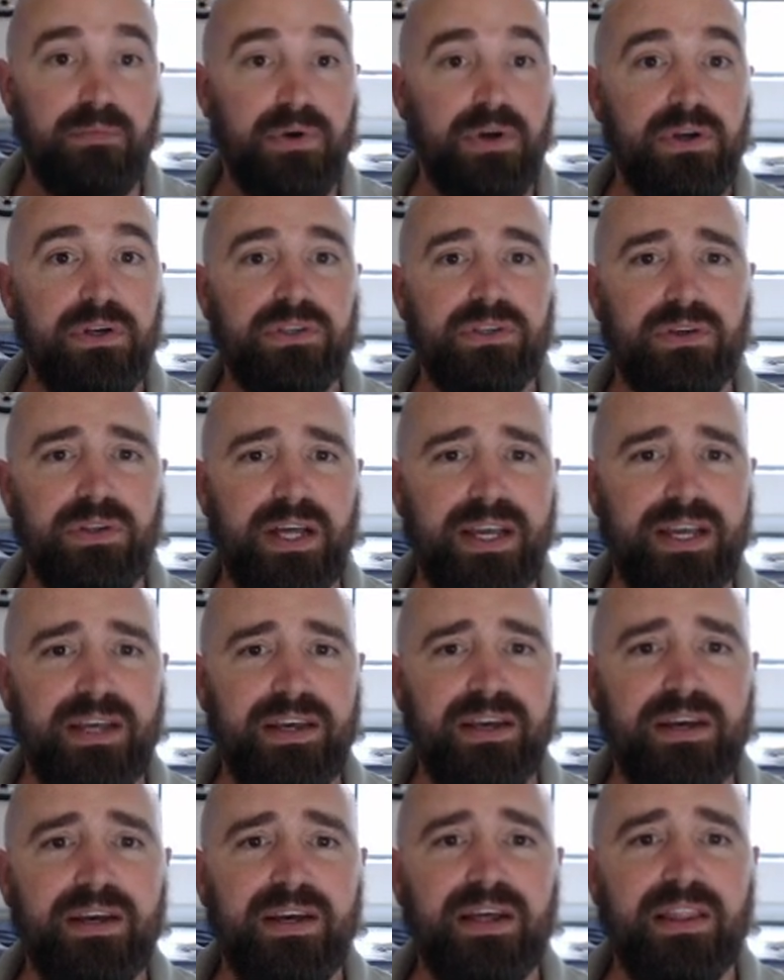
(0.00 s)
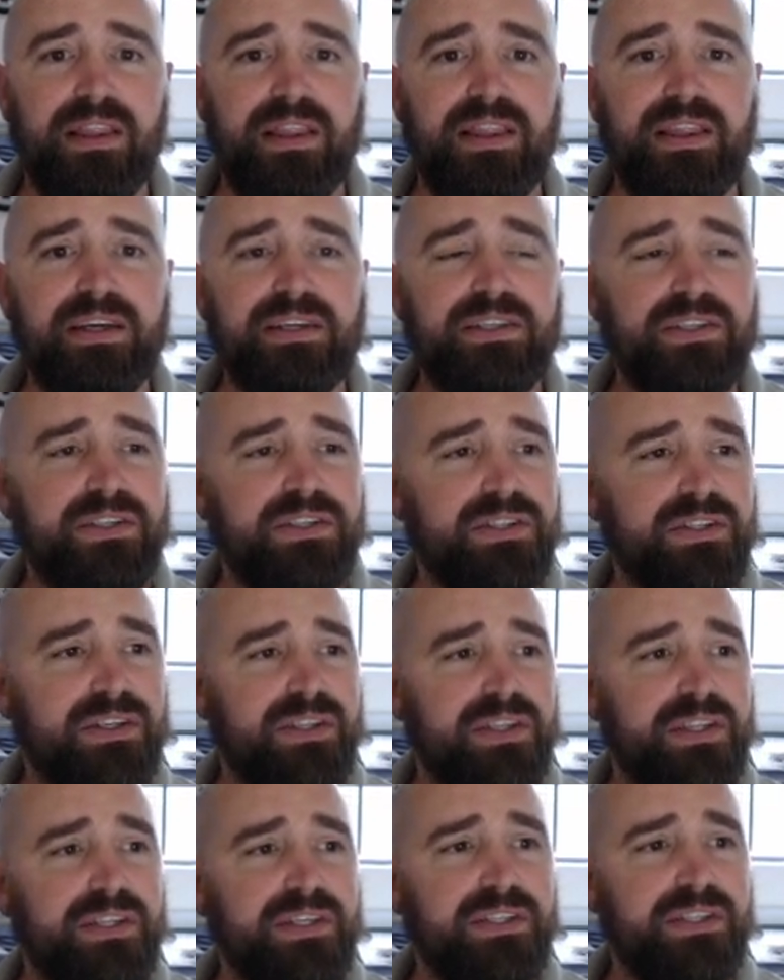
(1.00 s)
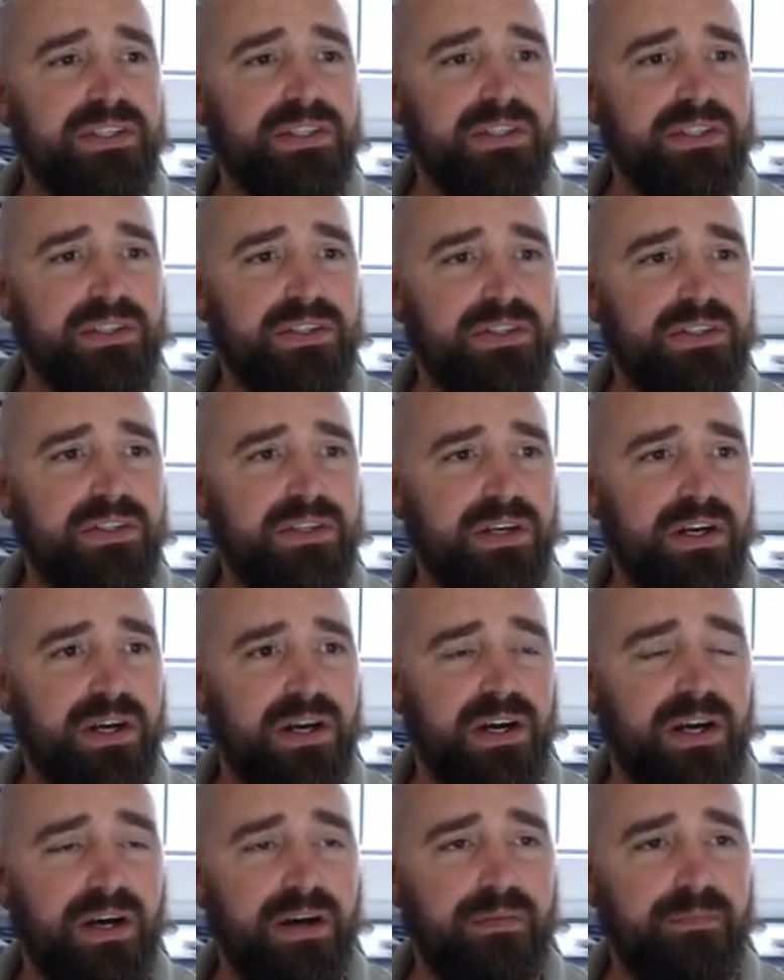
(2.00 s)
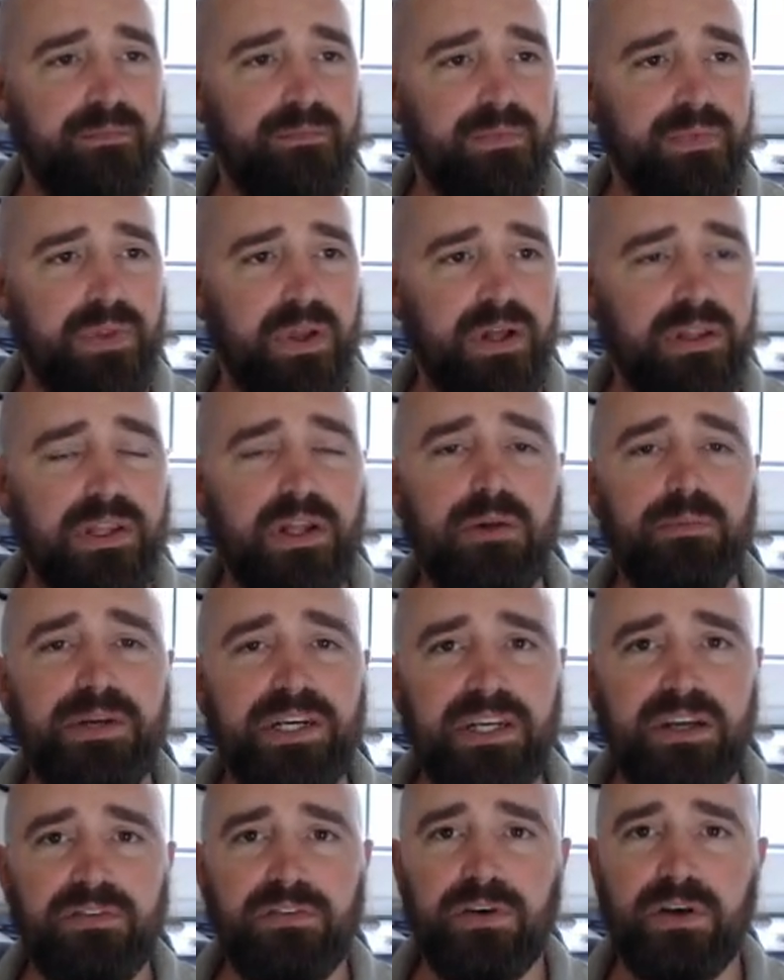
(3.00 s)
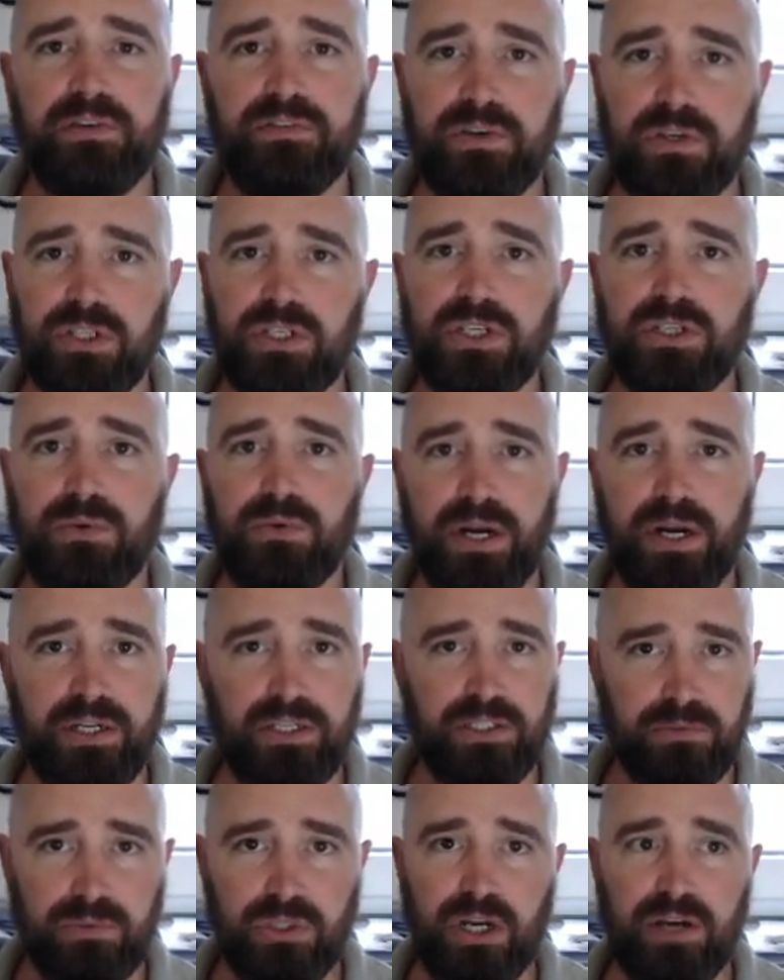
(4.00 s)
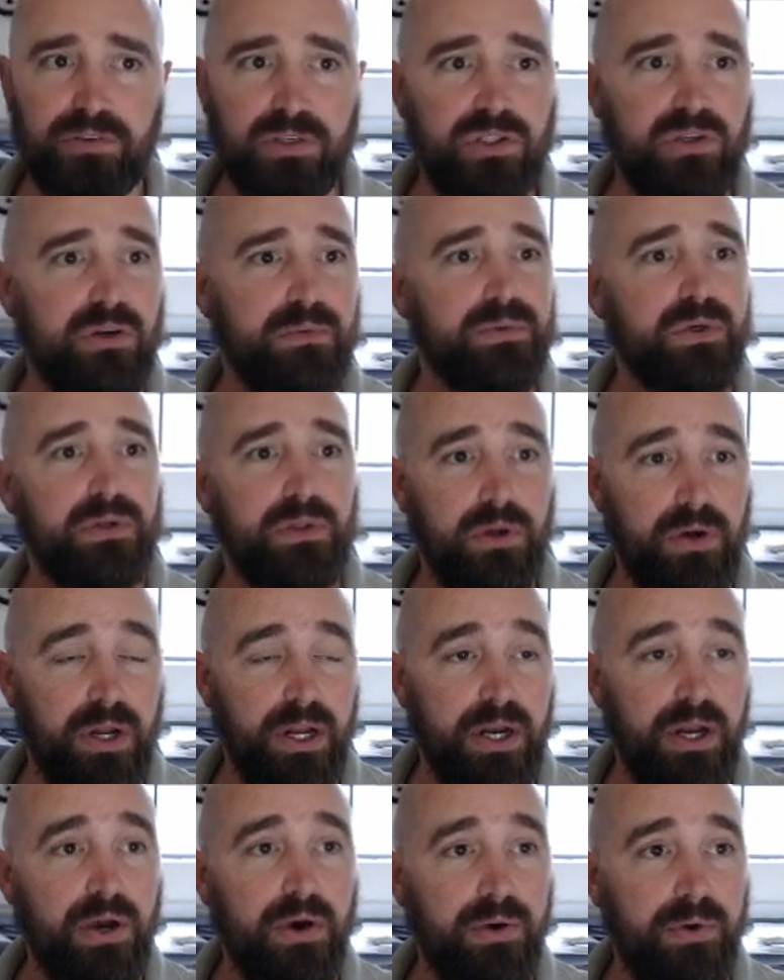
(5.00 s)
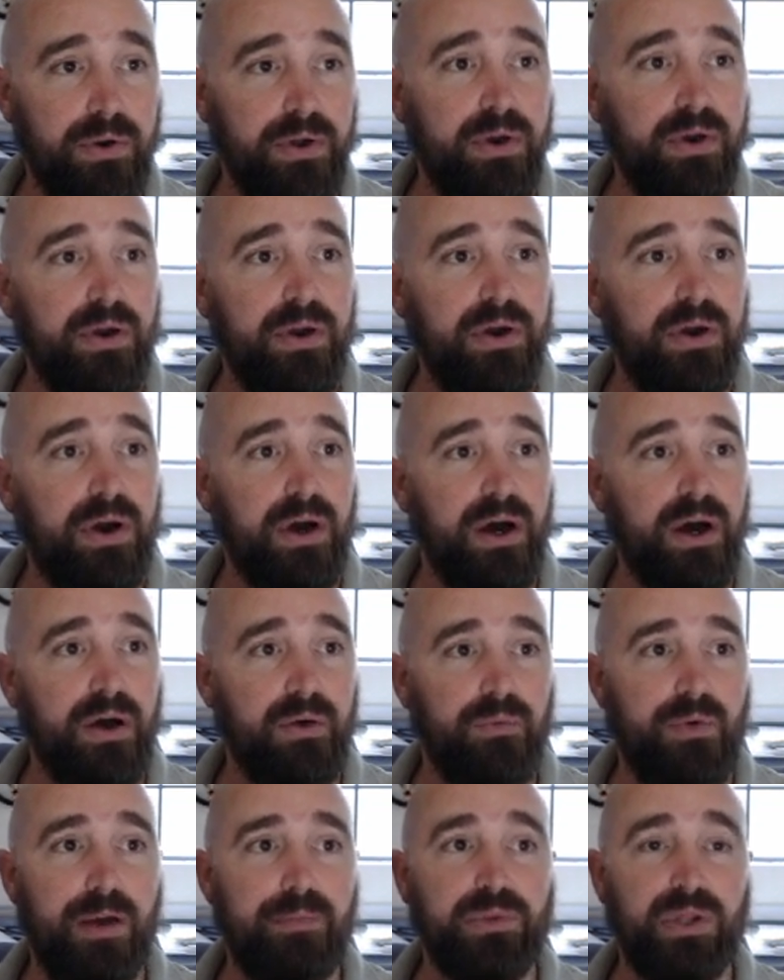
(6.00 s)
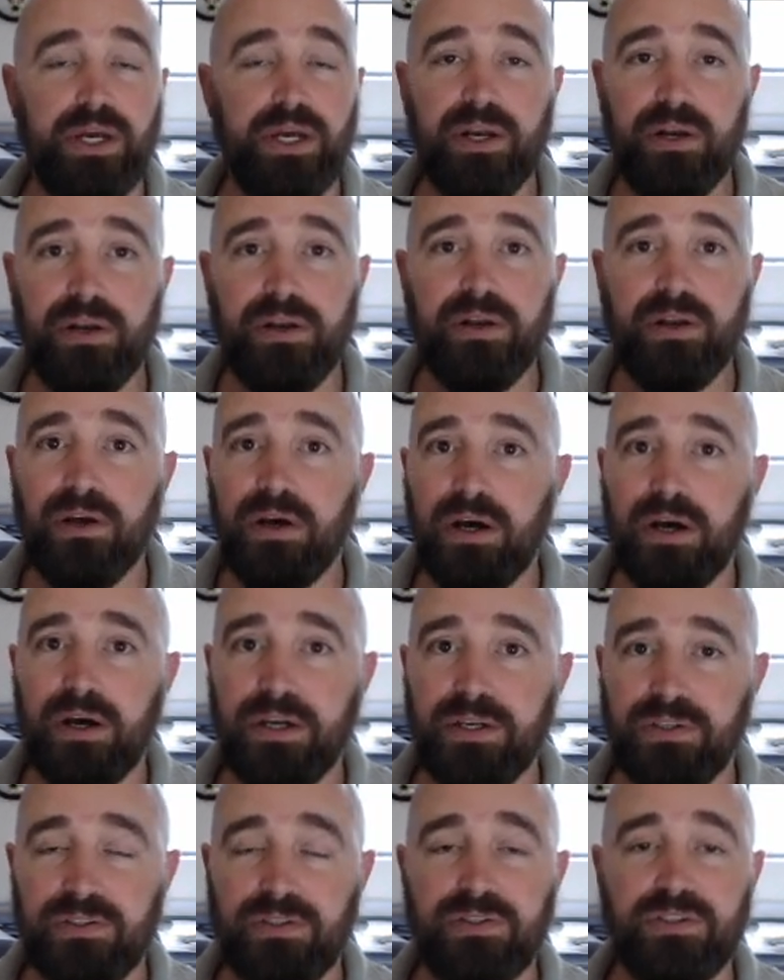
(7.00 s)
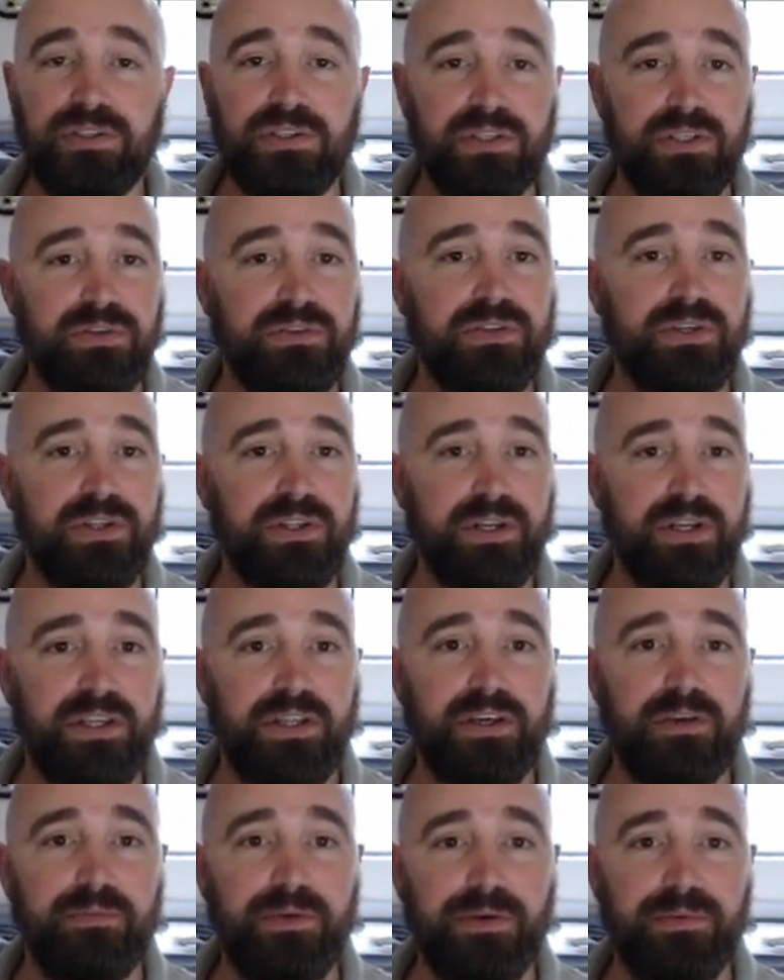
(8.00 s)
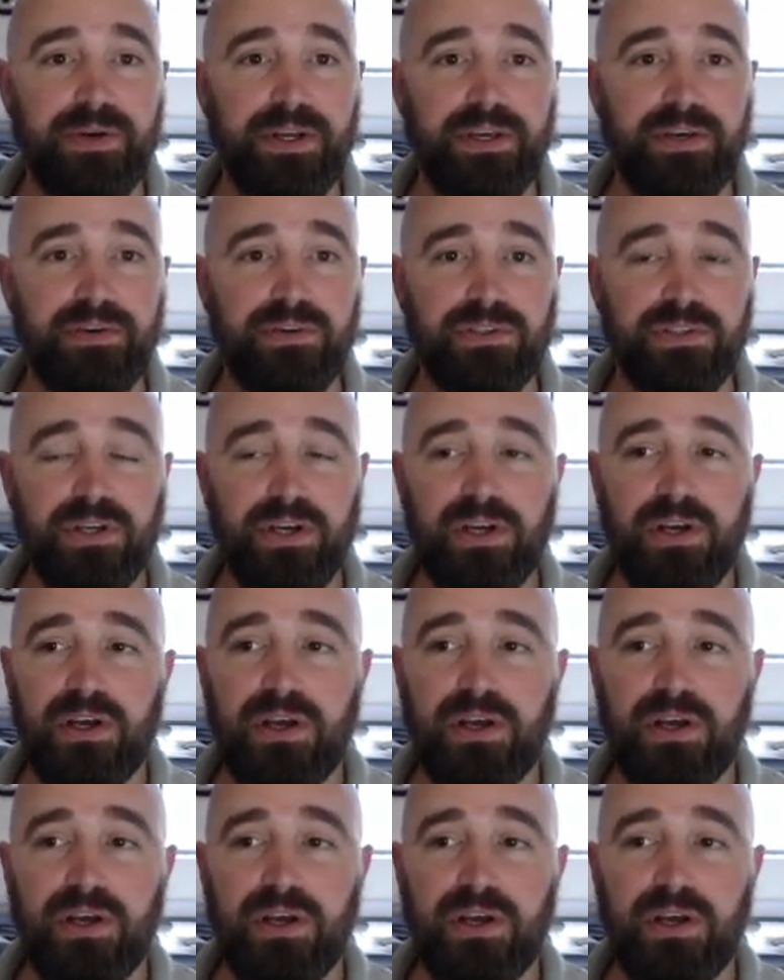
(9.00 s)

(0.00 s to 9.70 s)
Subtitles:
So like this is a little bit different if you're just writing some JavaScript or learning Node. Replit is a utility that you may want to use.